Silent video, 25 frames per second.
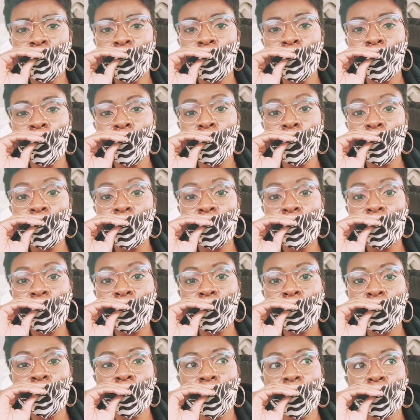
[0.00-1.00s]
You know what I'm saying?
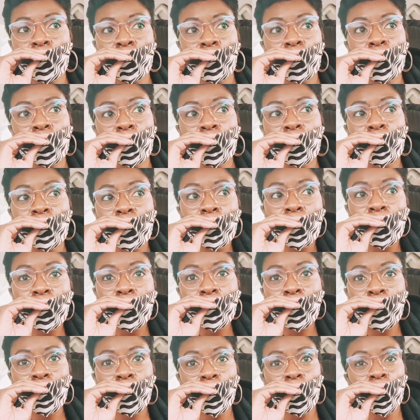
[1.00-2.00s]
Just to say hi,
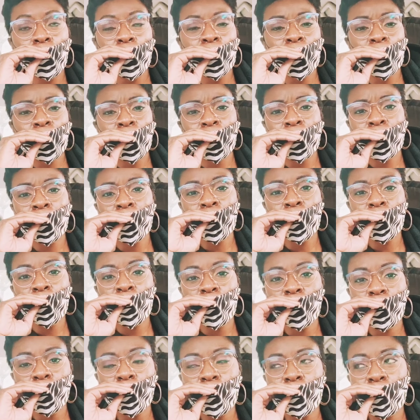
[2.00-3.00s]
you know, it's
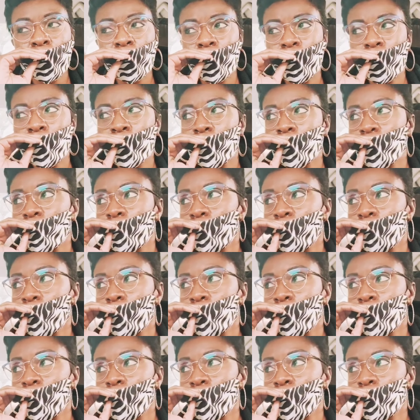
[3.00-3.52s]
no, you know,